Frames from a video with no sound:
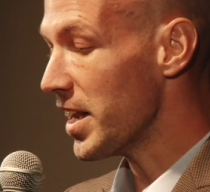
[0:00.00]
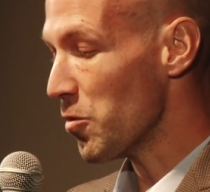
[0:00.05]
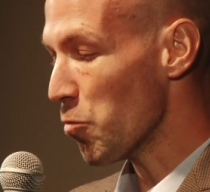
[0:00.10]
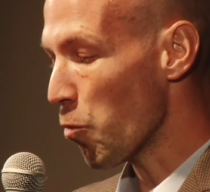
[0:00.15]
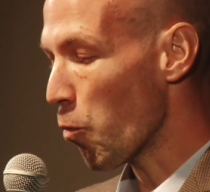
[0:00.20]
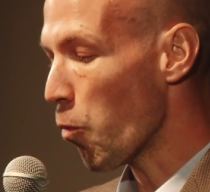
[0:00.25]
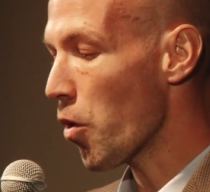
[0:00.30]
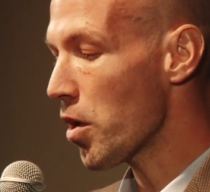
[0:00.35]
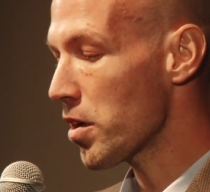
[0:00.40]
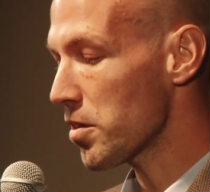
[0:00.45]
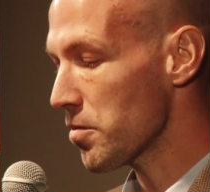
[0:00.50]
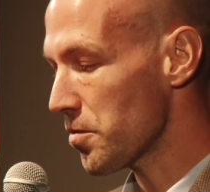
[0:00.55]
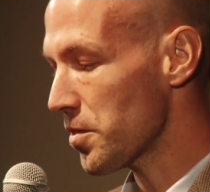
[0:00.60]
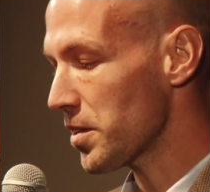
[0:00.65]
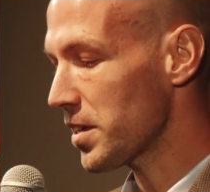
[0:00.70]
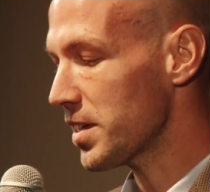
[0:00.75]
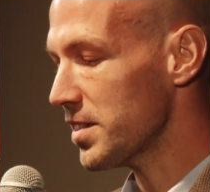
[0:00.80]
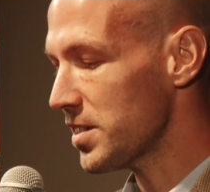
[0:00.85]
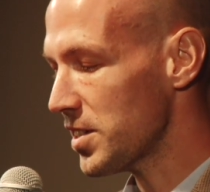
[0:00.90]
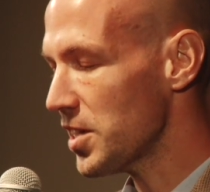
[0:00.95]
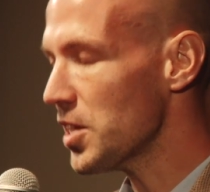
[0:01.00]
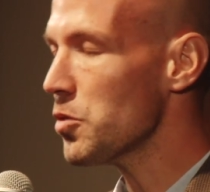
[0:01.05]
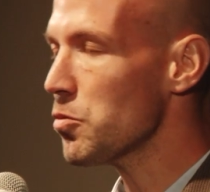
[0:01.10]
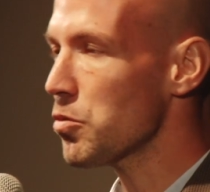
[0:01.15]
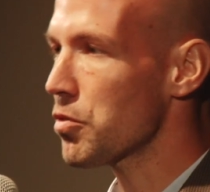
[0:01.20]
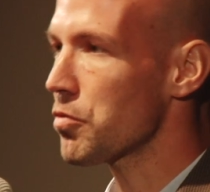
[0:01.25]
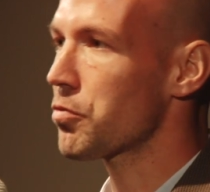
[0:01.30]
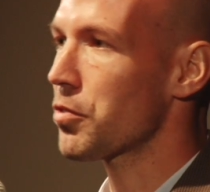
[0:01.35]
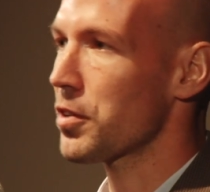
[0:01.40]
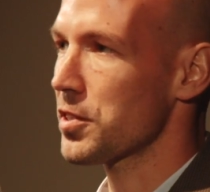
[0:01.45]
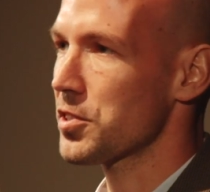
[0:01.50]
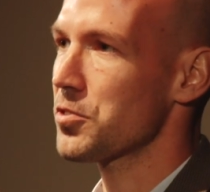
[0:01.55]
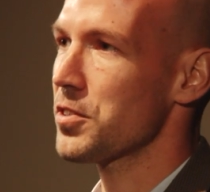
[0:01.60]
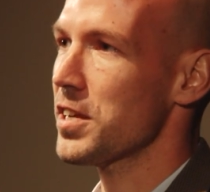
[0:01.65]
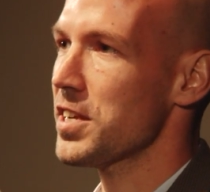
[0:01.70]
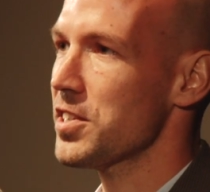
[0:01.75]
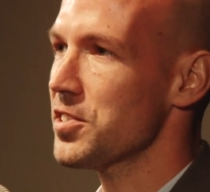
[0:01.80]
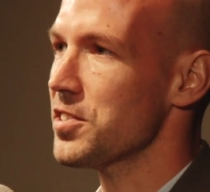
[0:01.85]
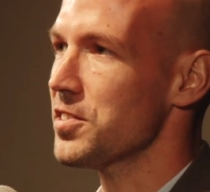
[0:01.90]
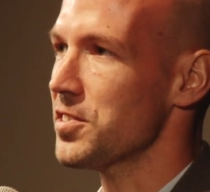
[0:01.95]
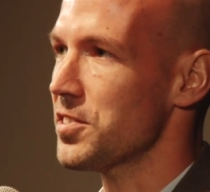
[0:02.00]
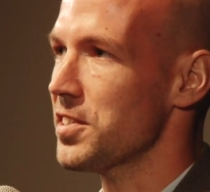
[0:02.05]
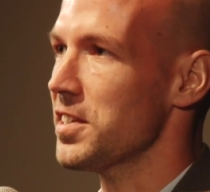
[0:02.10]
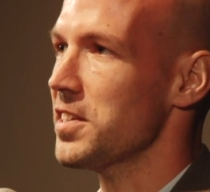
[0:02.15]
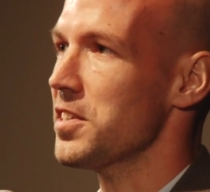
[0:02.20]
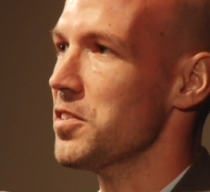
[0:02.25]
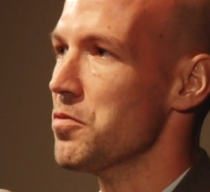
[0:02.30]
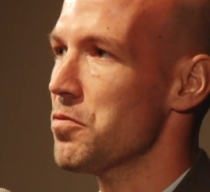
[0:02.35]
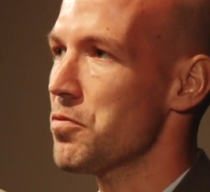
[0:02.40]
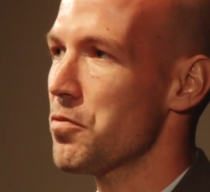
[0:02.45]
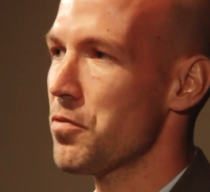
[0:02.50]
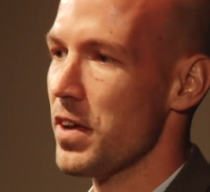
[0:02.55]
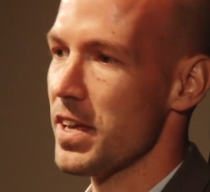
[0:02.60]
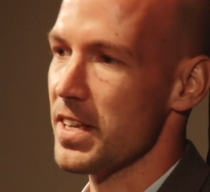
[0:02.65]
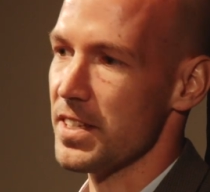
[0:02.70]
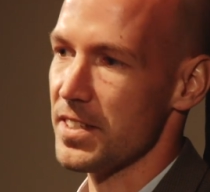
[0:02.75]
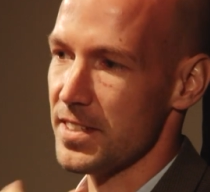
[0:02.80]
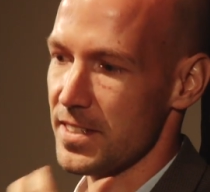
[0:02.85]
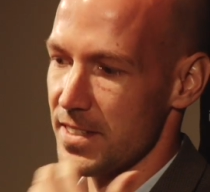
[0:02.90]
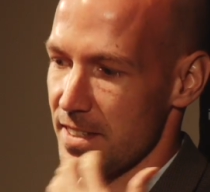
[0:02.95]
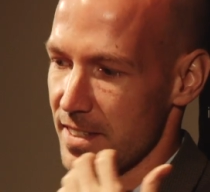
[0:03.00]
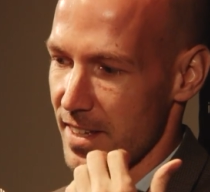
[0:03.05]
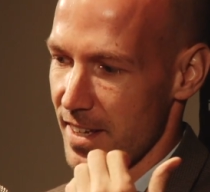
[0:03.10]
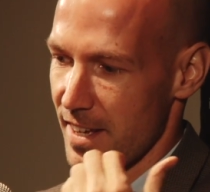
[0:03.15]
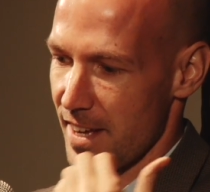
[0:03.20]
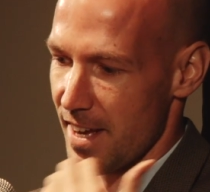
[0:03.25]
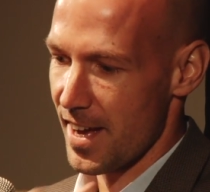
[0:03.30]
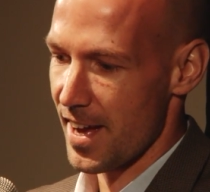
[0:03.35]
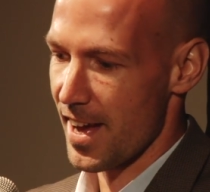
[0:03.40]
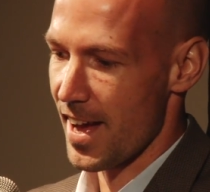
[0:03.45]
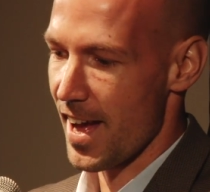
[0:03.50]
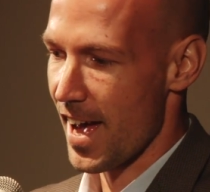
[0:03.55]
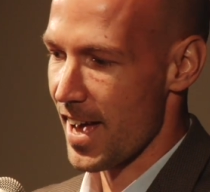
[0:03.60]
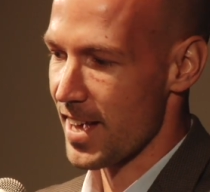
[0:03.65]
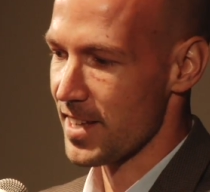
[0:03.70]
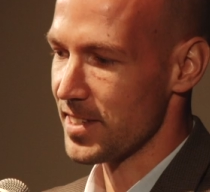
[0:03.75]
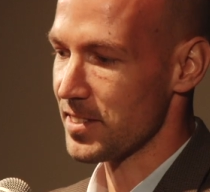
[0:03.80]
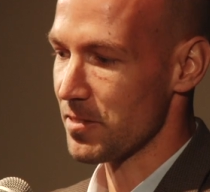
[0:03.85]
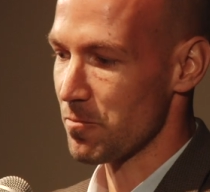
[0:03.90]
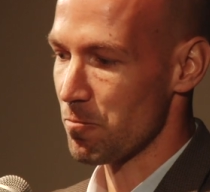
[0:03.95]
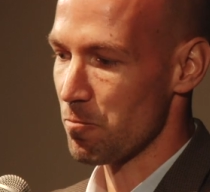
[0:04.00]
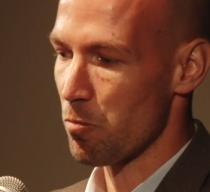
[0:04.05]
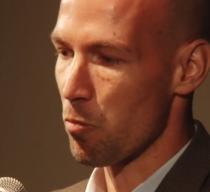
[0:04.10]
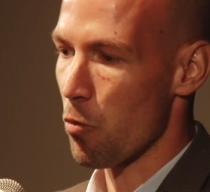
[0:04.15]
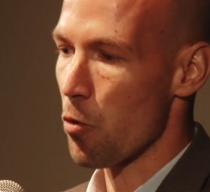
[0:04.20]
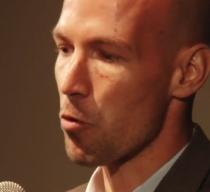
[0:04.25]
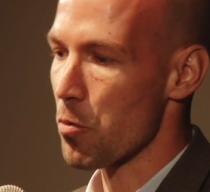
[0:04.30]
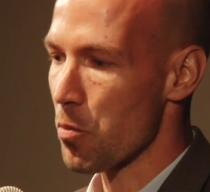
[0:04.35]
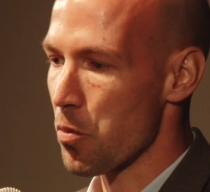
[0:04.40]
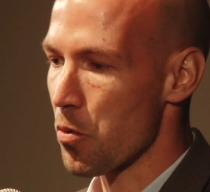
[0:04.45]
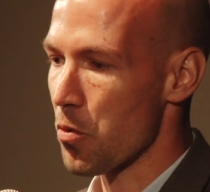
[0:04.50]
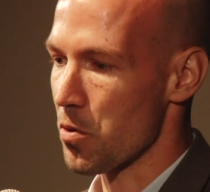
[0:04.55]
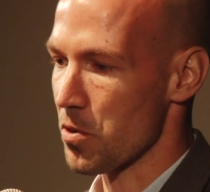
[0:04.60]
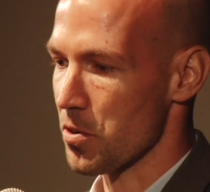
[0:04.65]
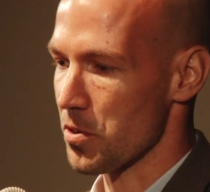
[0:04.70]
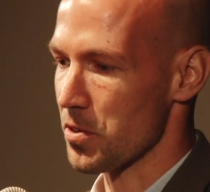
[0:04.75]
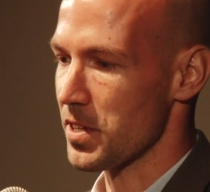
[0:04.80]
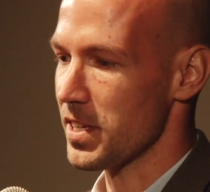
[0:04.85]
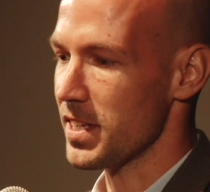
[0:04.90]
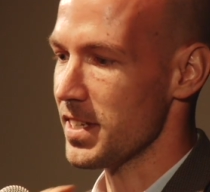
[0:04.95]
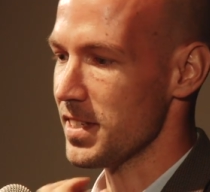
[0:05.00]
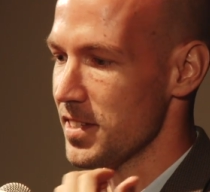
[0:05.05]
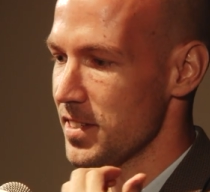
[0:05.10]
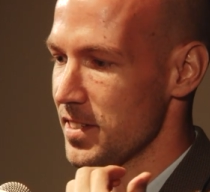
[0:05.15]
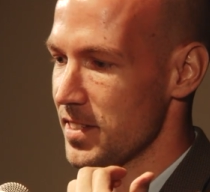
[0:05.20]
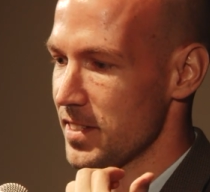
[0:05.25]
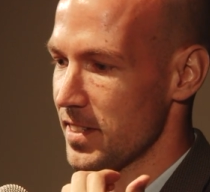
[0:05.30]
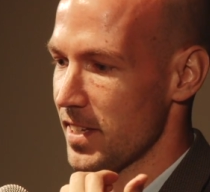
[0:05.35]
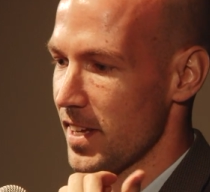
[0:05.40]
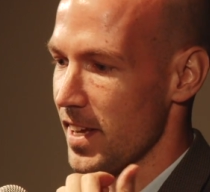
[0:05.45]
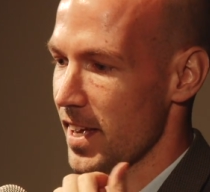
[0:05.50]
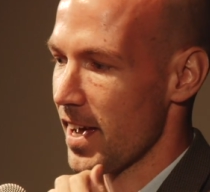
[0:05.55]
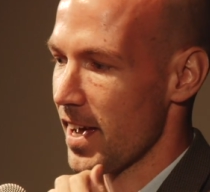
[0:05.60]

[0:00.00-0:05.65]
one of the continual frustrations that you face as a war reporter is